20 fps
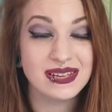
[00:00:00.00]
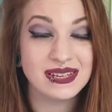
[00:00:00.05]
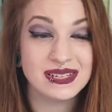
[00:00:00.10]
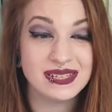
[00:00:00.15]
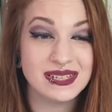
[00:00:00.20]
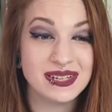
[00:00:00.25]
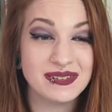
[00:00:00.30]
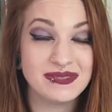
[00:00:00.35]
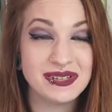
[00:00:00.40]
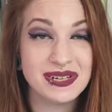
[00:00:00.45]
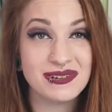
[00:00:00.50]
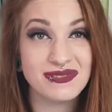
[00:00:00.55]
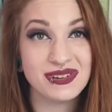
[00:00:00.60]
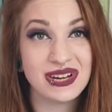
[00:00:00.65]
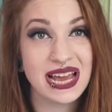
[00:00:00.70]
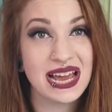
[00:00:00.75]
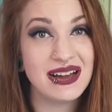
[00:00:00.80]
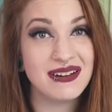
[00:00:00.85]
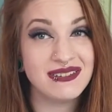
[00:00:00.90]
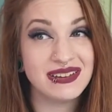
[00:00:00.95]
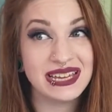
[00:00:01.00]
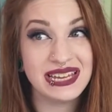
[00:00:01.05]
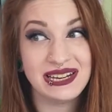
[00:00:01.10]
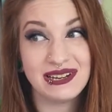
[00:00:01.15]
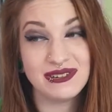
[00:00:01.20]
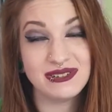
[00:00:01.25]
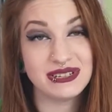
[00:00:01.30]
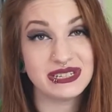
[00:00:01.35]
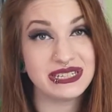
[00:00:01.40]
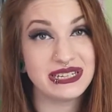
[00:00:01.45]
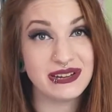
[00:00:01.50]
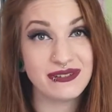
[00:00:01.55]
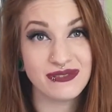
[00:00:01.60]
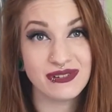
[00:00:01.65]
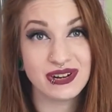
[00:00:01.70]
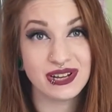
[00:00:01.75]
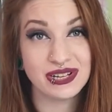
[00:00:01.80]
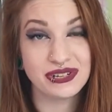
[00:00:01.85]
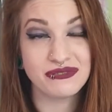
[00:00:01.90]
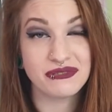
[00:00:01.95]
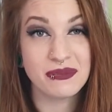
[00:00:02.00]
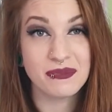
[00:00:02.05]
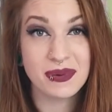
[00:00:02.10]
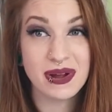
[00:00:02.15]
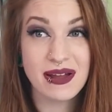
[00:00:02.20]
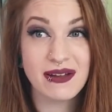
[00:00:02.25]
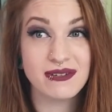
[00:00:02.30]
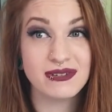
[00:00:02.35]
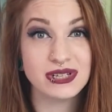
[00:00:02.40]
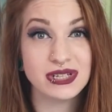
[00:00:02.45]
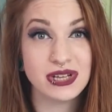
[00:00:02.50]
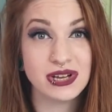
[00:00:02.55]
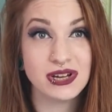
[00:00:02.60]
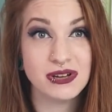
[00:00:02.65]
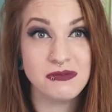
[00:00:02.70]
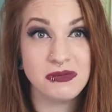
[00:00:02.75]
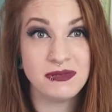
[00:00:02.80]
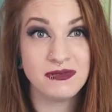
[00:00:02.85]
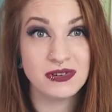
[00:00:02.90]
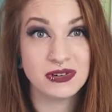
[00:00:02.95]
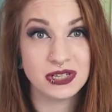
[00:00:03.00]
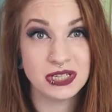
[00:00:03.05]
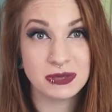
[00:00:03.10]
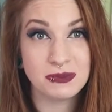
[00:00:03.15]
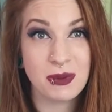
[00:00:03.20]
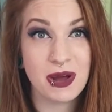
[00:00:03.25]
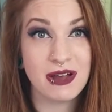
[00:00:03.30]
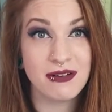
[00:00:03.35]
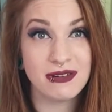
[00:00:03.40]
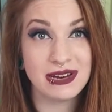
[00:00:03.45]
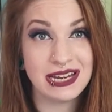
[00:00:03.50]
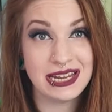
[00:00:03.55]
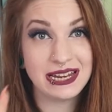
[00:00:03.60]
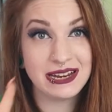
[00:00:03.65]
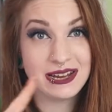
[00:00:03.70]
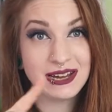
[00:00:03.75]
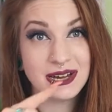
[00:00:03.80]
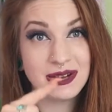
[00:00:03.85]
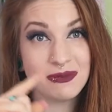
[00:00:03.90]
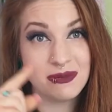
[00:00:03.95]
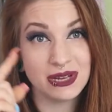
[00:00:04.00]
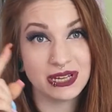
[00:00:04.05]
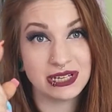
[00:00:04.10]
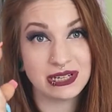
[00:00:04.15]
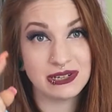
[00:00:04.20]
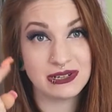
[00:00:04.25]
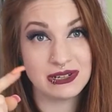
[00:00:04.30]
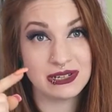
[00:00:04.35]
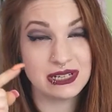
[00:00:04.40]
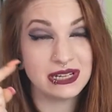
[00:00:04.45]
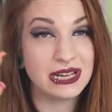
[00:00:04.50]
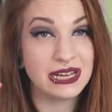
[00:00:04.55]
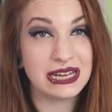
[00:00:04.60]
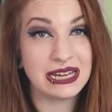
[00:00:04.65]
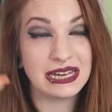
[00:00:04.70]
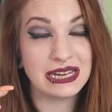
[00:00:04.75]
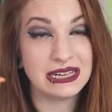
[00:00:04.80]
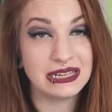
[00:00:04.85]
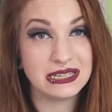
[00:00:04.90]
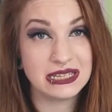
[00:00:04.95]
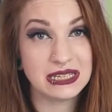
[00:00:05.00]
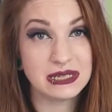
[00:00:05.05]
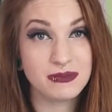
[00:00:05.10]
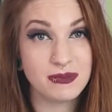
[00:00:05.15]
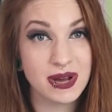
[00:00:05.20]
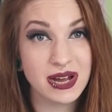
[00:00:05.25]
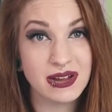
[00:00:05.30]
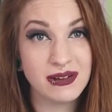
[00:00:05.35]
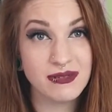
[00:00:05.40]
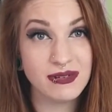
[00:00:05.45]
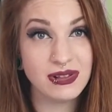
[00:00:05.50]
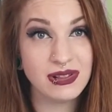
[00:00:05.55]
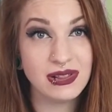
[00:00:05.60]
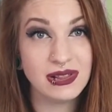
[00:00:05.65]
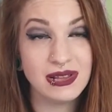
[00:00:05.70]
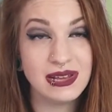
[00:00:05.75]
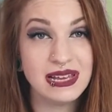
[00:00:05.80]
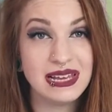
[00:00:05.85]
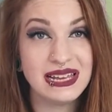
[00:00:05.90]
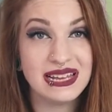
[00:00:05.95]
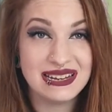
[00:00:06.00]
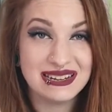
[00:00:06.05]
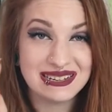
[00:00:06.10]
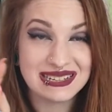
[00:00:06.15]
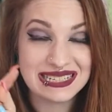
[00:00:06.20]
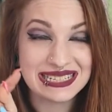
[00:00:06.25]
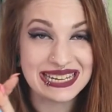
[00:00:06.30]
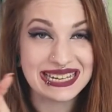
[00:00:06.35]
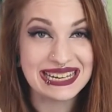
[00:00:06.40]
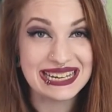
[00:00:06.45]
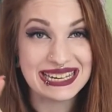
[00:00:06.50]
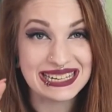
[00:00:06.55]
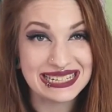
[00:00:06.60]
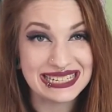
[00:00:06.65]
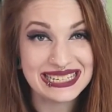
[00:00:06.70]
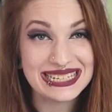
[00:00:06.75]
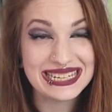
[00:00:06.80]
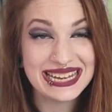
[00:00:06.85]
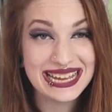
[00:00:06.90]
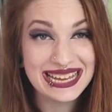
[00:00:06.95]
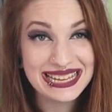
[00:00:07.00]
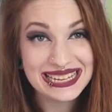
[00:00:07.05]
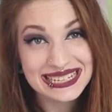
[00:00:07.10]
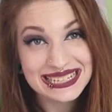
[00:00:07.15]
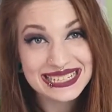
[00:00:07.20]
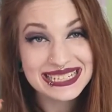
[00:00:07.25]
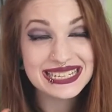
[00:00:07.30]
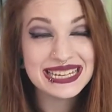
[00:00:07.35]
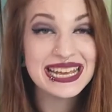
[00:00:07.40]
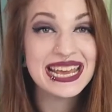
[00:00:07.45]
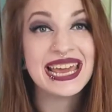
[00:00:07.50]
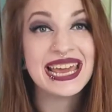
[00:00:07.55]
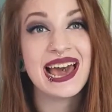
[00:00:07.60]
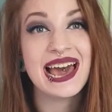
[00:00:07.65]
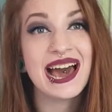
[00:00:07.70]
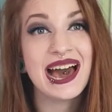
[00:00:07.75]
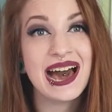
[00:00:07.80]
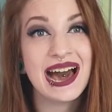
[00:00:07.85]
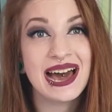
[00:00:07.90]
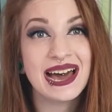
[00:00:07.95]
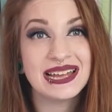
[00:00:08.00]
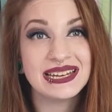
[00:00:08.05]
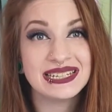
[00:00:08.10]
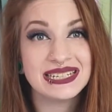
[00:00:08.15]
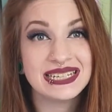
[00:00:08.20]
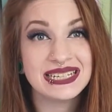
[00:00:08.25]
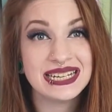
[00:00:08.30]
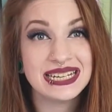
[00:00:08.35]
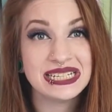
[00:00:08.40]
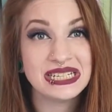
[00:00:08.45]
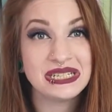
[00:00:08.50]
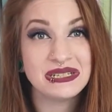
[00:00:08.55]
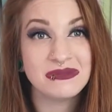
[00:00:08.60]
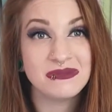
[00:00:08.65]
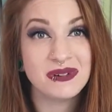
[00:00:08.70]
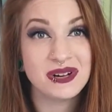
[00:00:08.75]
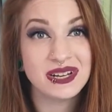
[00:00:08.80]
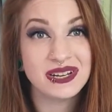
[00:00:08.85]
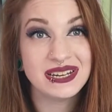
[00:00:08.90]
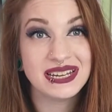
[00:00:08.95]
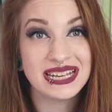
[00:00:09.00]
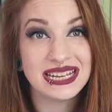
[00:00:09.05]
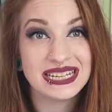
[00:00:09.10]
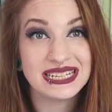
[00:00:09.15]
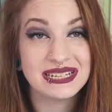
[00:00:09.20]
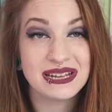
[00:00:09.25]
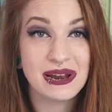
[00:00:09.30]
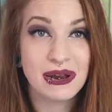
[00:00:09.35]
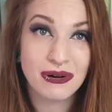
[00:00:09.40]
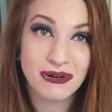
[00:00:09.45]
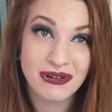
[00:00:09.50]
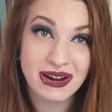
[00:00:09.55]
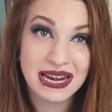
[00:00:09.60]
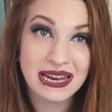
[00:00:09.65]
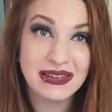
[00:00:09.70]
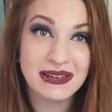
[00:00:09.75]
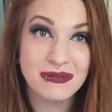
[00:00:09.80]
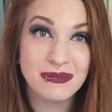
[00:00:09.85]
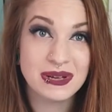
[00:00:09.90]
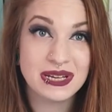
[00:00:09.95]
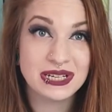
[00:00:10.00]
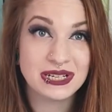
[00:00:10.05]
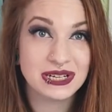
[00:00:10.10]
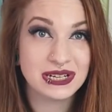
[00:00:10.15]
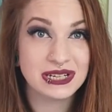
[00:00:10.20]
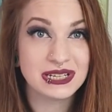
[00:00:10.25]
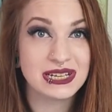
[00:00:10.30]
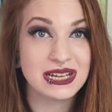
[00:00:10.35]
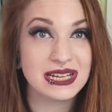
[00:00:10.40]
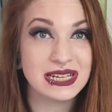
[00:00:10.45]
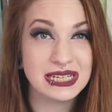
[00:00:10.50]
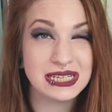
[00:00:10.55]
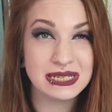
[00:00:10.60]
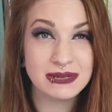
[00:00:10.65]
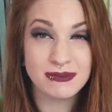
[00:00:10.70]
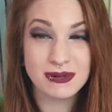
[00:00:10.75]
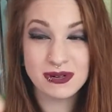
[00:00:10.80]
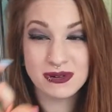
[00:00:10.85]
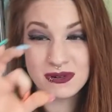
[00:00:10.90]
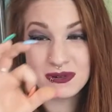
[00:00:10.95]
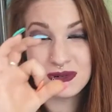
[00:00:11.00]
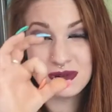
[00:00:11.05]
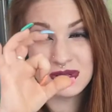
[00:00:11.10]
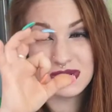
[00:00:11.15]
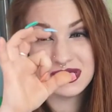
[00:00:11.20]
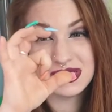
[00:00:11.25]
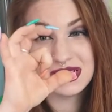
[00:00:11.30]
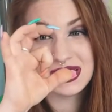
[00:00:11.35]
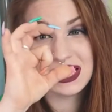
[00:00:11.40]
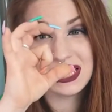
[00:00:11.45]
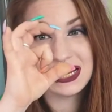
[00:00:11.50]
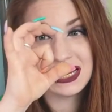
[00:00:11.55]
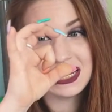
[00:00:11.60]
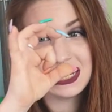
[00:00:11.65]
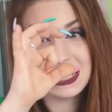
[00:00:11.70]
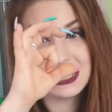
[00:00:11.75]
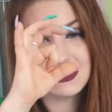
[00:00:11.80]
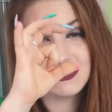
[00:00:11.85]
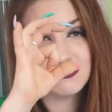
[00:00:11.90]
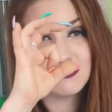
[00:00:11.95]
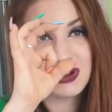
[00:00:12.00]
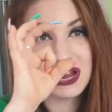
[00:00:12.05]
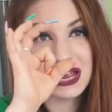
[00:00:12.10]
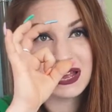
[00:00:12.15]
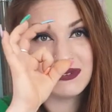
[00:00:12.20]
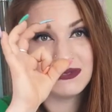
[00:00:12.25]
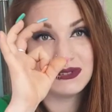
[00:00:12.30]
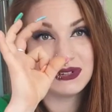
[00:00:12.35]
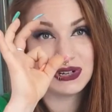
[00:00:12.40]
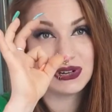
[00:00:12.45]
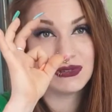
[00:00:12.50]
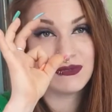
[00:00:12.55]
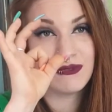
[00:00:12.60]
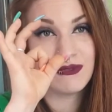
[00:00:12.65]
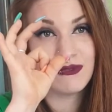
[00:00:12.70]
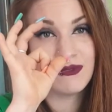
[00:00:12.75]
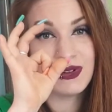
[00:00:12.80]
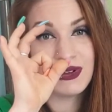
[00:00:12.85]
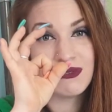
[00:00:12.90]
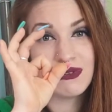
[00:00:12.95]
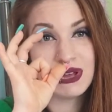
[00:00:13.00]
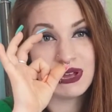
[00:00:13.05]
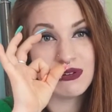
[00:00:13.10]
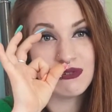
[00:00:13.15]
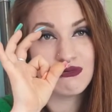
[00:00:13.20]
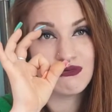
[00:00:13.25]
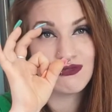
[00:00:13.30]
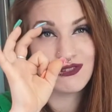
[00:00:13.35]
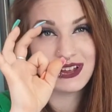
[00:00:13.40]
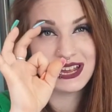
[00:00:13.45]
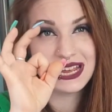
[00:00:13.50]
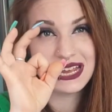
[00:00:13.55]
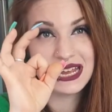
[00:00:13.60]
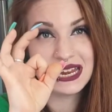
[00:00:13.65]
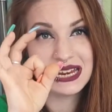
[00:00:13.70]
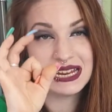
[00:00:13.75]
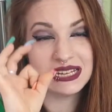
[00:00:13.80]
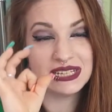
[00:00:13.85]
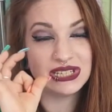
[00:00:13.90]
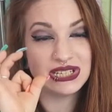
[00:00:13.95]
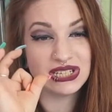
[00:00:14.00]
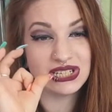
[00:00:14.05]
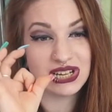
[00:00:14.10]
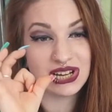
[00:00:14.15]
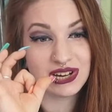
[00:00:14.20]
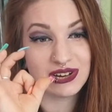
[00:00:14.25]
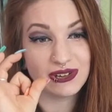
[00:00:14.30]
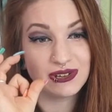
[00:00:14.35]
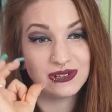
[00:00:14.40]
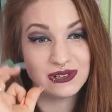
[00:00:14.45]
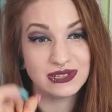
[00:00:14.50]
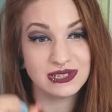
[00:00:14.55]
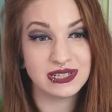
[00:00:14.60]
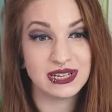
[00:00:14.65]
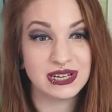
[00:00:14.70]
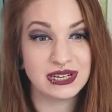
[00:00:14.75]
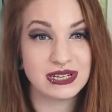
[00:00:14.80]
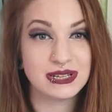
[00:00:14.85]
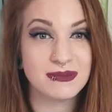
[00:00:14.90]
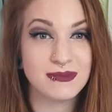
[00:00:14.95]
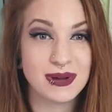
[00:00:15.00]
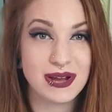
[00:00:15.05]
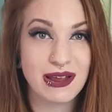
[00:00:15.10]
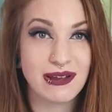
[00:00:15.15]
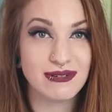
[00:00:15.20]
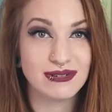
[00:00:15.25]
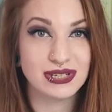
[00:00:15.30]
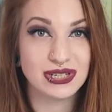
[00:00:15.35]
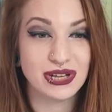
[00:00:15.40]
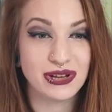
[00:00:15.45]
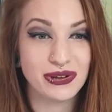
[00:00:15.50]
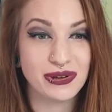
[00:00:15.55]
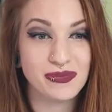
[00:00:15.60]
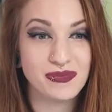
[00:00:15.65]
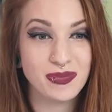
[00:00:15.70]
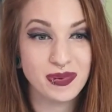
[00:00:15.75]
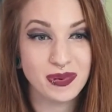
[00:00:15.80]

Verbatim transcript: So different algae looks different under a microscope. You've got spirulina, which looks like a little spiral, looks like little snakes. And today's one is chlorella, which looks like small, tiny little round, very green circles under the microscope.